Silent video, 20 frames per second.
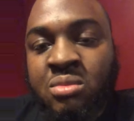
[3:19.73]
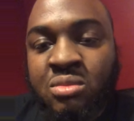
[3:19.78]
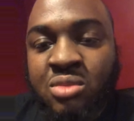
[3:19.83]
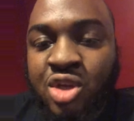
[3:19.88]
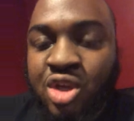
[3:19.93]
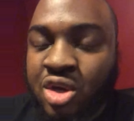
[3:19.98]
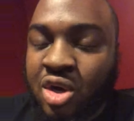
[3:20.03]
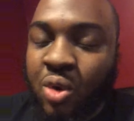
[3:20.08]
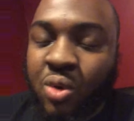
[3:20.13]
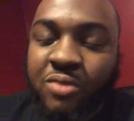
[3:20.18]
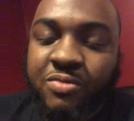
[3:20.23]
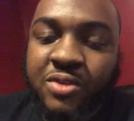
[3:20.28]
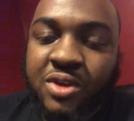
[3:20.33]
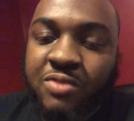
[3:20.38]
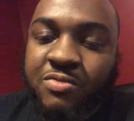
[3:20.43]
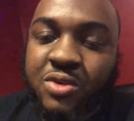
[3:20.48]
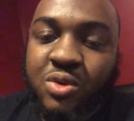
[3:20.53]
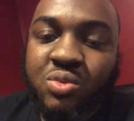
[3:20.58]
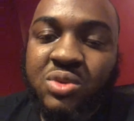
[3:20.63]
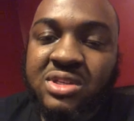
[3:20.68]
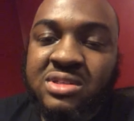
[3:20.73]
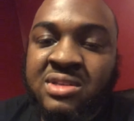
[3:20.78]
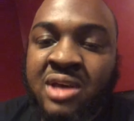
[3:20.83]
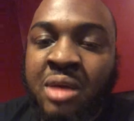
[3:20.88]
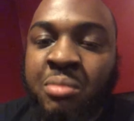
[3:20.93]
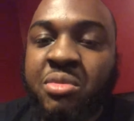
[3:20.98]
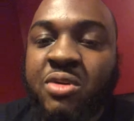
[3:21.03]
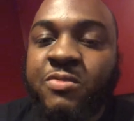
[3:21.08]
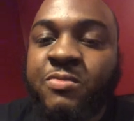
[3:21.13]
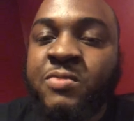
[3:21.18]
You know, if you're the
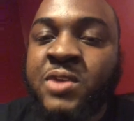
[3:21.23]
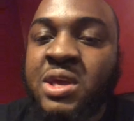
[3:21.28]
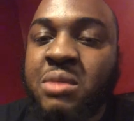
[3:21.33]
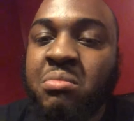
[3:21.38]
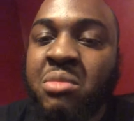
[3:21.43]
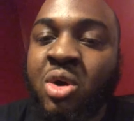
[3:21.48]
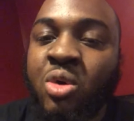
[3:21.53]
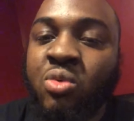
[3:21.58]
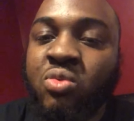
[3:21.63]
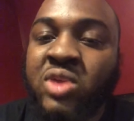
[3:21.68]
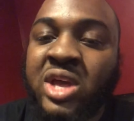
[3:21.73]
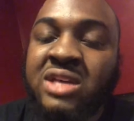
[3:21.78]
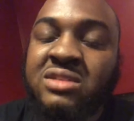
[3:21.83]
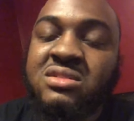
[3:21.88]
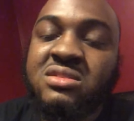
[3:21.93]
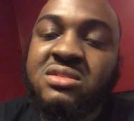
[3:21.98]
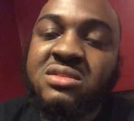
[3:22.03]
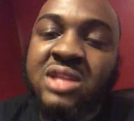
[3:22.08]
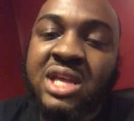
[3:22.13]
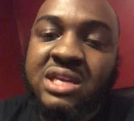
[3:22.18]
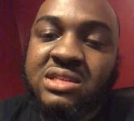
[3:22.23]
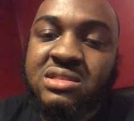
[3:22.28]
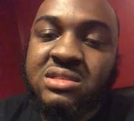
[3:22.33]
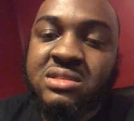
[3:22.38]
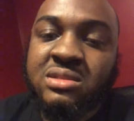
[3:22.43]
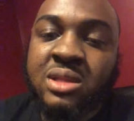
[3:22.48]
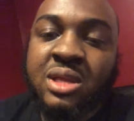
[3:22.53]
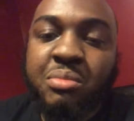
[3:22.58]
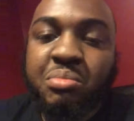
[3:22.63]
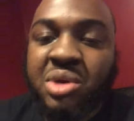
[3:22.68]
type of female that's
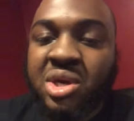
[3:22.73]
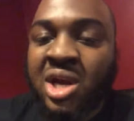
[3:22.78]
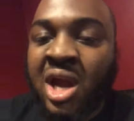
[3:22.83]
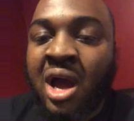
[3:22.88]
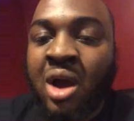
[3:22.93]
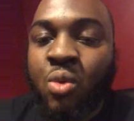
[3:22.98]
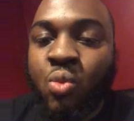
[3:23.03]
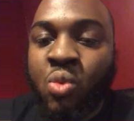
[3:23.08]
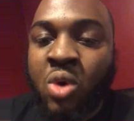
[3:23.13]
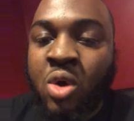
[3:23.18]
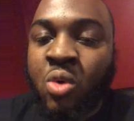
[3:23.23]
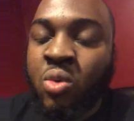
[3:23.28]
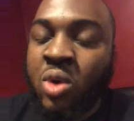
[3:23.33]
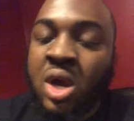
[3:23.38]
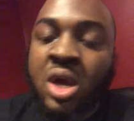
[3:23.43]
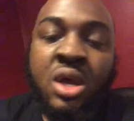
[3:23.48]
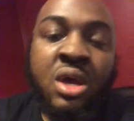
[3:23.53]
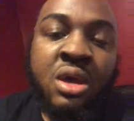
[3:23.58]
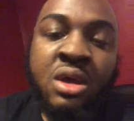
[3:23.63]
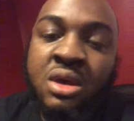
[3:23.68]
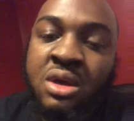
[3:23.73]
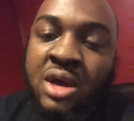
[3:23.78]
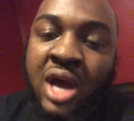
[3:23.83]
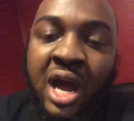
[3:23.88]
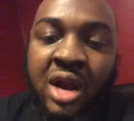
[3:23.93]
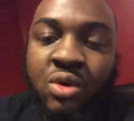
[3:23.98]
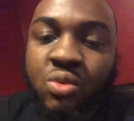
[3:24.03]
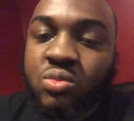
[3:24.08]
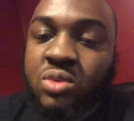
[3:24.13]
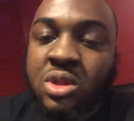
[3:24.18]
sleeping, not woke,
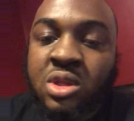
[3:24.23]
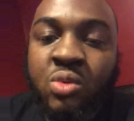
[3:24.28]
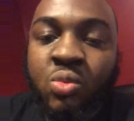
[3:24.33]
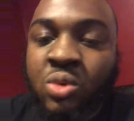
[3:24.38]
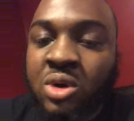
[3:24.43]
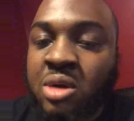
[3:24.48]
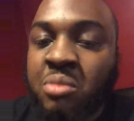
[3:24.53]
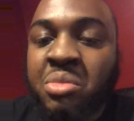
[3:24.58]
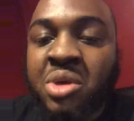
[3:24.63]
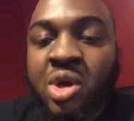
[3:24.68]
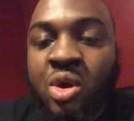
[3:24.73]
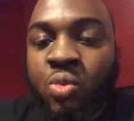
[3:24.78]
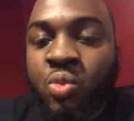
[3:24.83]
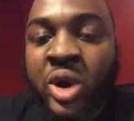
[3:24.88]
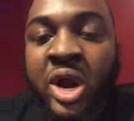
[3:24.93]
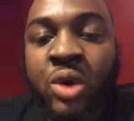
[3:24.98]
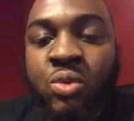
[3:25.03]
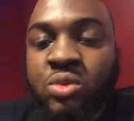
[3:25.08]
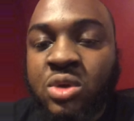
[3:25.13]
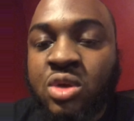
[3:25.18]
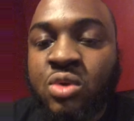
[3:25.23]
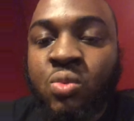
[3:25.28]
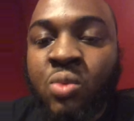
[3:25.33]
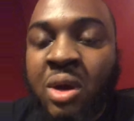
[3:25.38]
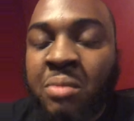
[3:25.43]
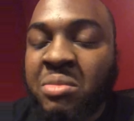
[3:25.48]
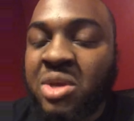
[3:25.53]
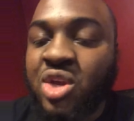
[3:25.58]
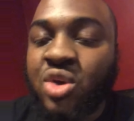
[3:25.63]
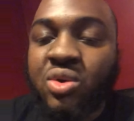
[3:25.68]
I don't really want to be around you. I
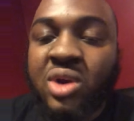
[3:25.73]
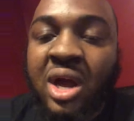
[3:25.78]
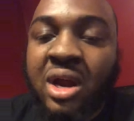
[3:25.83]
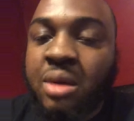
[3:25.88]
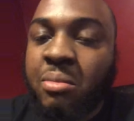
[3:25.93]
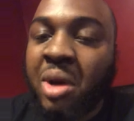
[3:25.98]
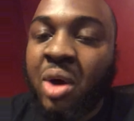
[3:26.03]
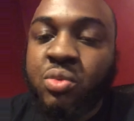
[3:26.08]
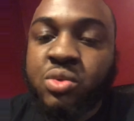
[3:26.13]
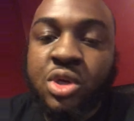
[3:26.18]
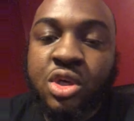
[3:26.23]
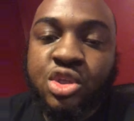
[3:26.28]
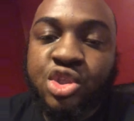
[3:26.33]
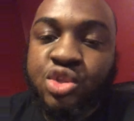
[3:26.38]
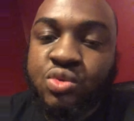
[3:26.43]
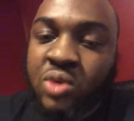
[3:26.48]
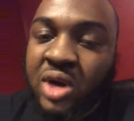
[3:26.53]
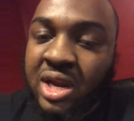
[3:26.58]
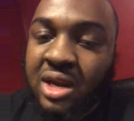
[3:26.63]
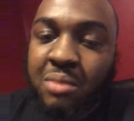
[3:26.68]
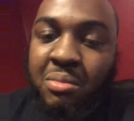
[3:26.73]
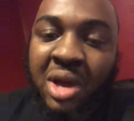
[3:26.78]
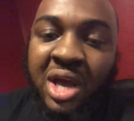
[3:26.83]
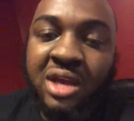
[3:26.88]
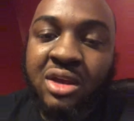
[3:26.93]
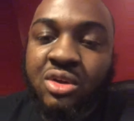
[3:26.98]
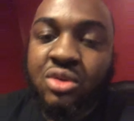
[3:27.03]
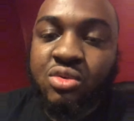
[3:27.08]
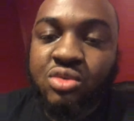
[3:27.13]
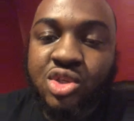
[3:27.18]
mean, you're not about to drain my
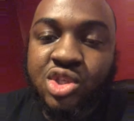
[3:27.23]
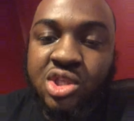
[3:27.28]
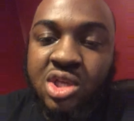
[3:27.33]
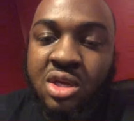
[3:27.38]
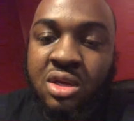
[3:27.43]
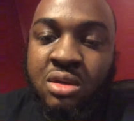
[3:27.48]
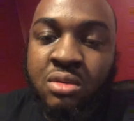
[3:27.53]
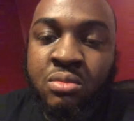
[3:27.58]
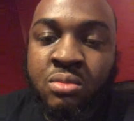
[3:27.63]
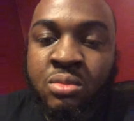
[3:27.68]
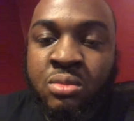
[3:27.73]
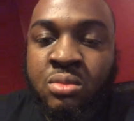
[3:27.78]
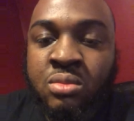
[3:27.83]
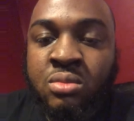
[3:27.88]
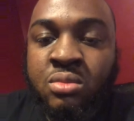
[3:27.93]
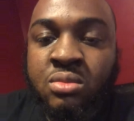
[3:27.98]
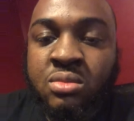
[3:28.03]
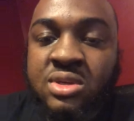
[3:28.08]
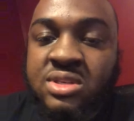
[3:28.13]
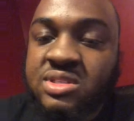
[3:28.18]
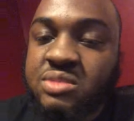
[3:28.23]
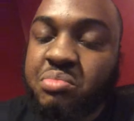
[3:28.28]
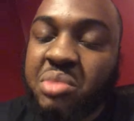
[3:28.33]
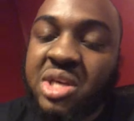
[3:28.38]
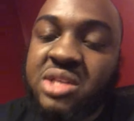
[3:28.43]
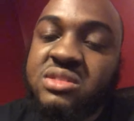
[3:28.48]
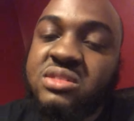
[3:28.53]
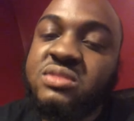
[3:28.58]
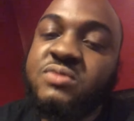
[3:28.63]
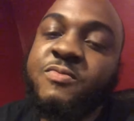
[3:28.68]
energy. It's
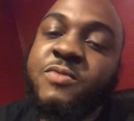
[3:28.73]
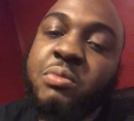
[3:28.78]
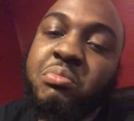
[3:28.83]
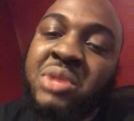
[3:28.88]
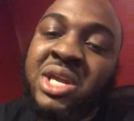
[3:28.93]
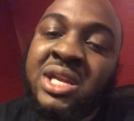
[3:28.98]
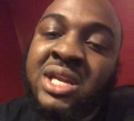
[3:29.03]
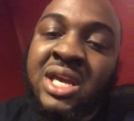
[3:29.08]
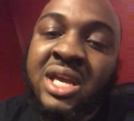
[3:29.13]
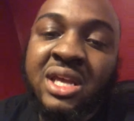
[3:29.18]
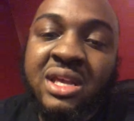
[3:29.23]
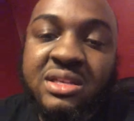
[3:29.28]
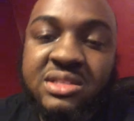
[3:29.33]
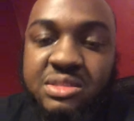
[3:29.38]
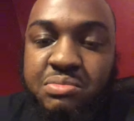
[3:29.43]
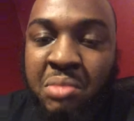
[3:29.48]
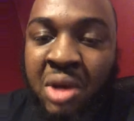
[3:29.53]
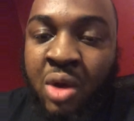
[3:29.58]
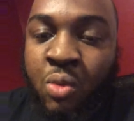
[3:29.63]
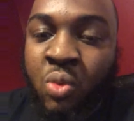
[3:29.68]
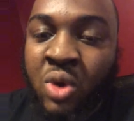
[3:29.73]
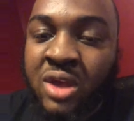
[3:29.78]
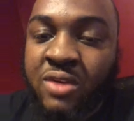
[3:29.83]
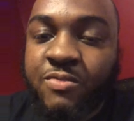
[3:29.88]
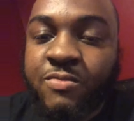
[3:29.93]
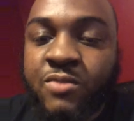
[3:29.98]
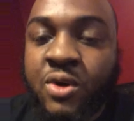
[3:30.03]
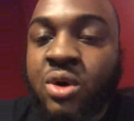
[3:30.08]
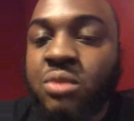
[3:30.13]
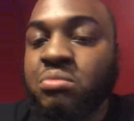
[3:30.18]
best for me to ease my way
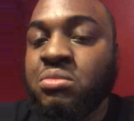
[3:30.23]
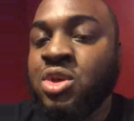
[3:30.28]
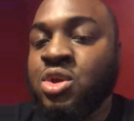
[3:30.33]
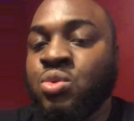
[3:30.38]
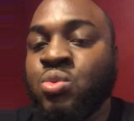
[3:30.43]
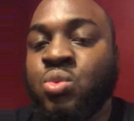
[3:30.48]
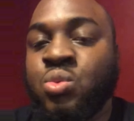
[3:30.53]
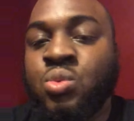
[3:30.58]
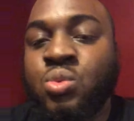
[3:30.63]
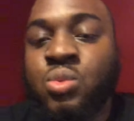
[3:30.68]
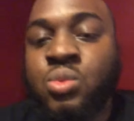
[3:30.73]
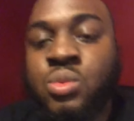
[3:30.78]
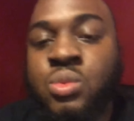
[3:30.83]
from you.